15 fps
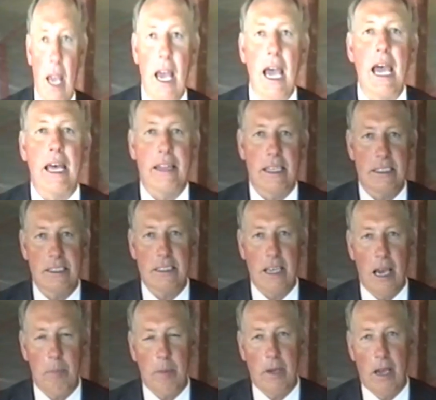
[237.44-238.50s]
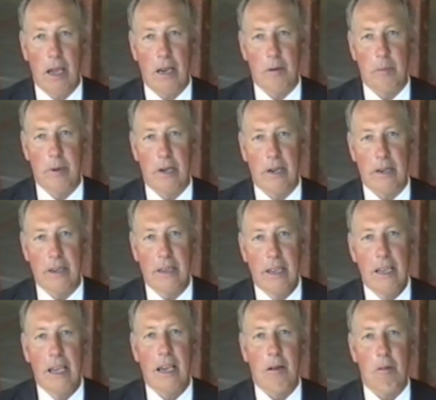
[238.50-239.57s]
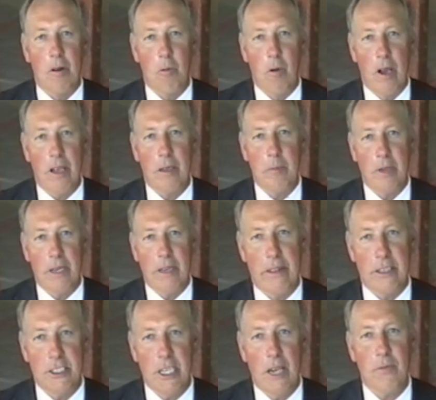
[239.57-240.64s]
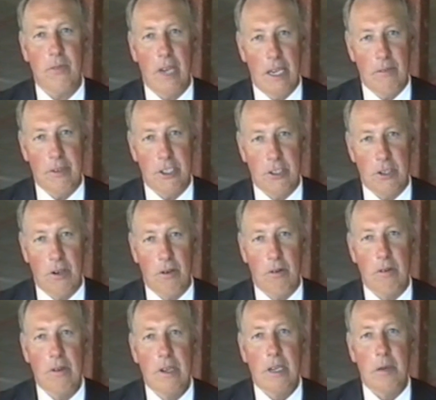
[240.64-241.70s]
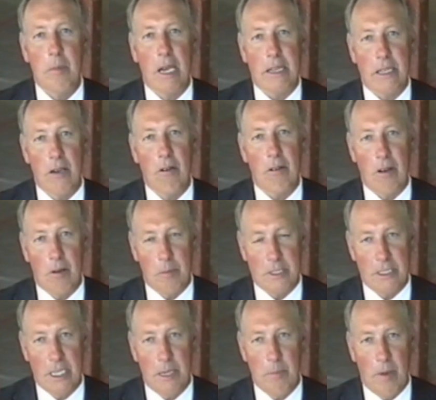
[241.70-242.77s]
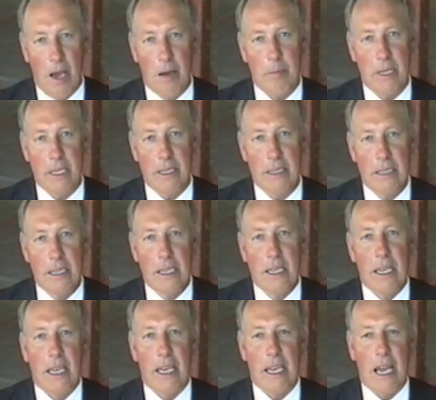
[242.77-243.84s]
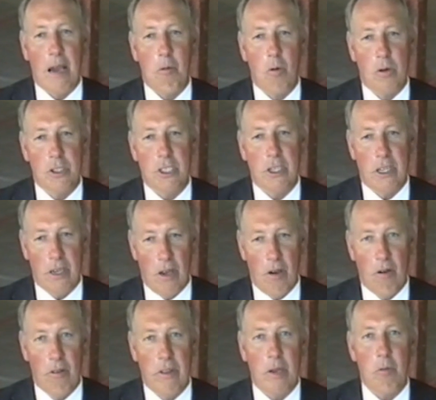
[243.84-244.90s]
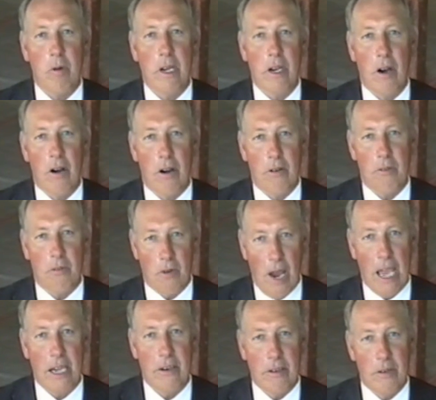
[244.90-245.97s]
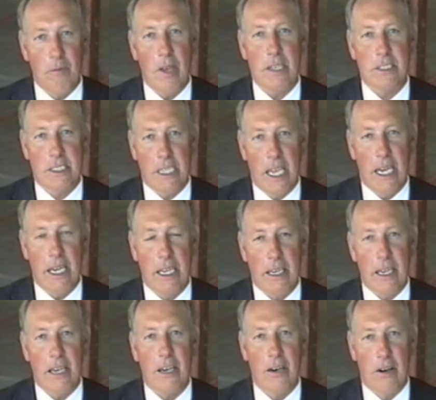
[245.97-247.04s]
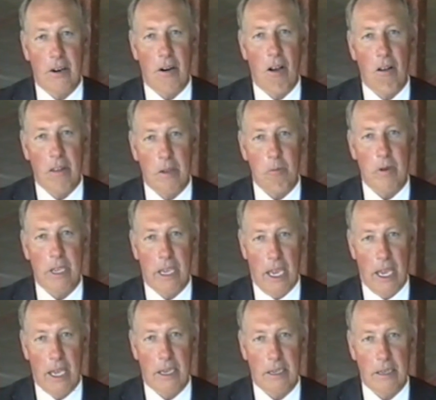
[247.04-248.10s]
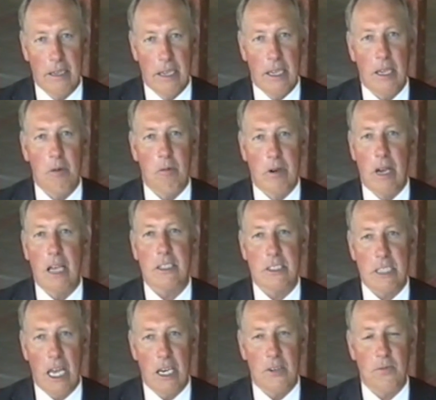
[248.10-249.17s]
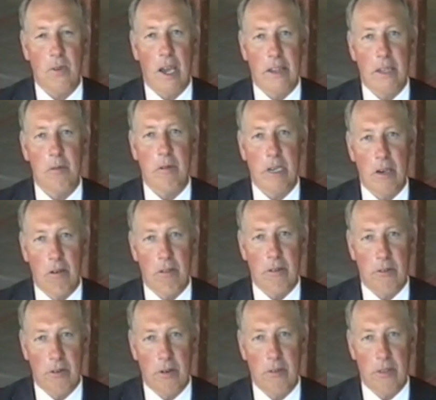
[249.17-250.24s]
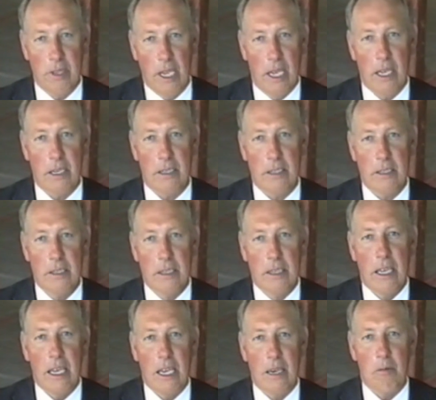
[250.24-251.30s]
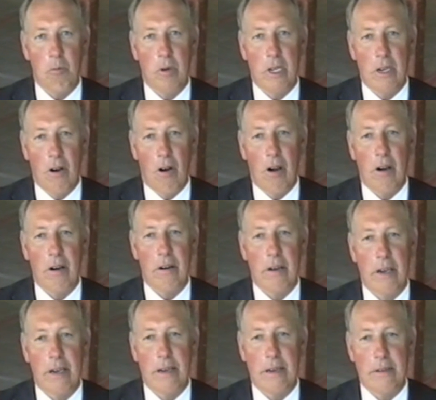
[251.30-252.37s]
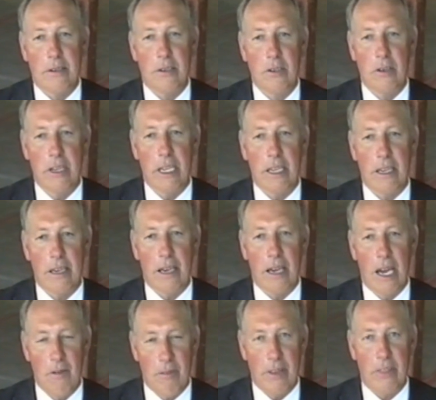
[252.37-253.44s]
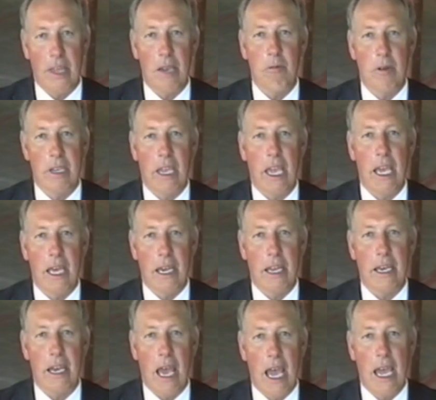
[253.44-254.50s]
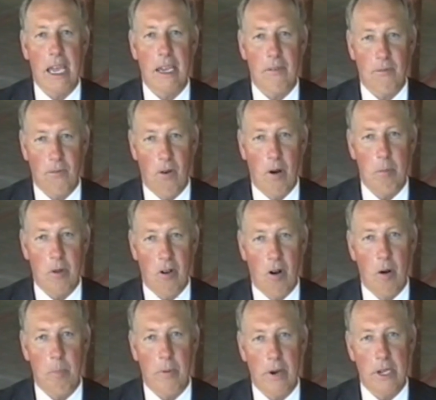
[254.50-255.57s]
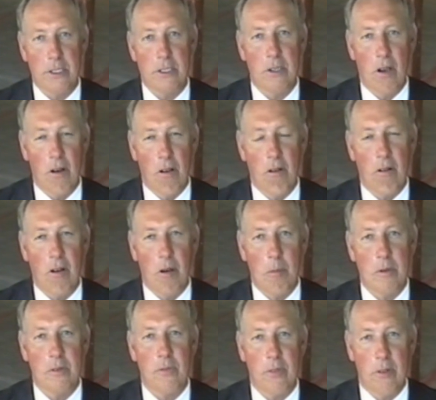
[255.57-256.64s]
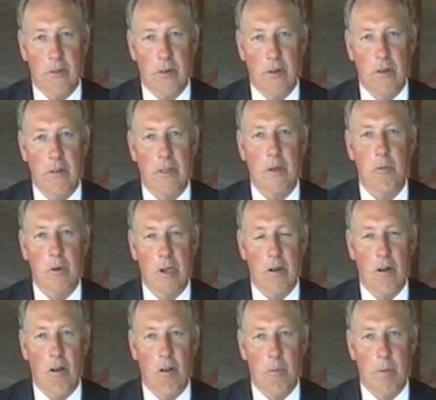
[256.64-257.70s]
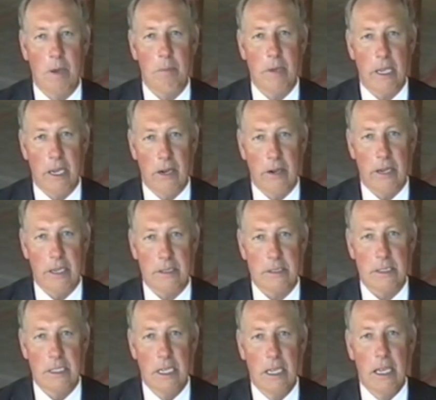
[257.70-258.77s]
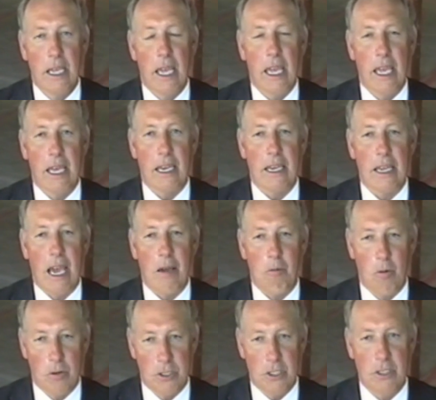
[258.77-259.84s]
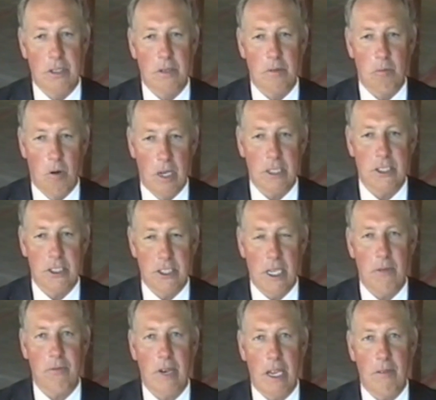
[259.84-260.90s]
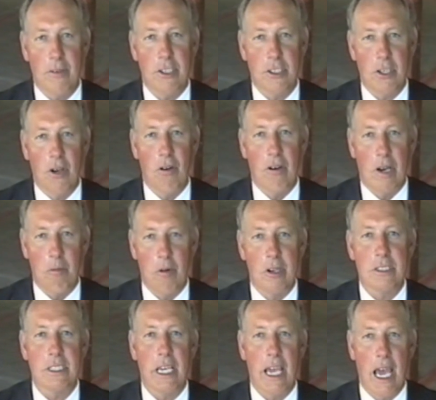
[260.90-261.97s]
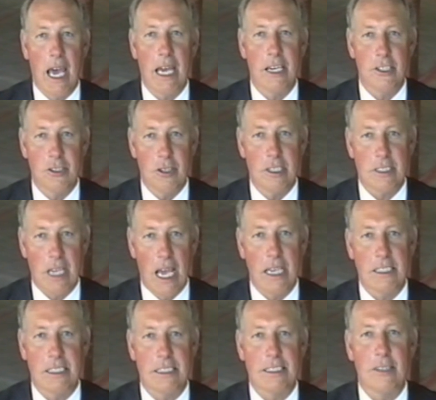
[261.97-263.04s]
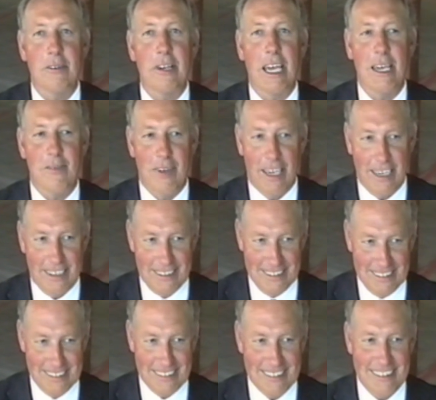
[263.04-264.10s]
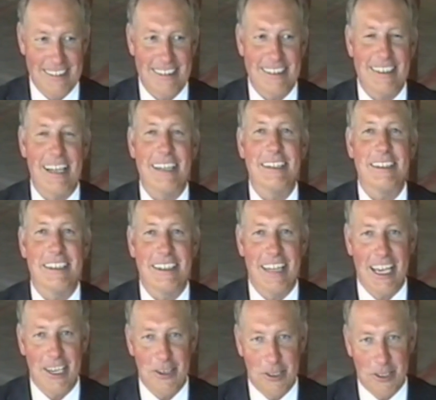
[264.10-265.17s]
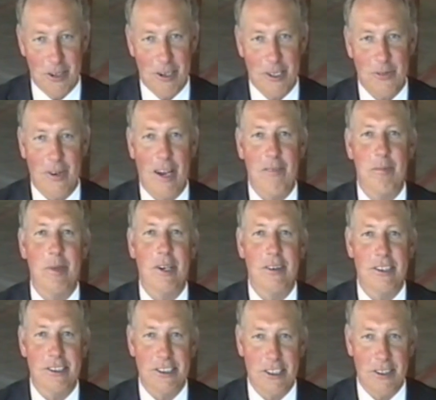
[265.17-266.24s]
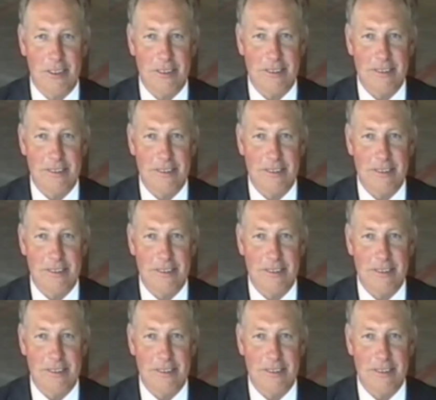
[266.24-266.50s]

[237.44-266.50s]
Hi, this is Hoppy Heidelberg. I want to welcome the Jeff Davis Show about the Oklahoma City bombing. And I want you to know that we are trying to investigate it and learn all that we can. And we're not satisfied that we know the truth yet. And we are doing everything we can, and I have formed a corporation called Oklahomans for the Truth, and we're going to hold public hearings. And I want you to watch the Jeff Davis Show, and I want to say hi to Joyce Isaacs on KVET. Thank you, Joyce, for having me on your show.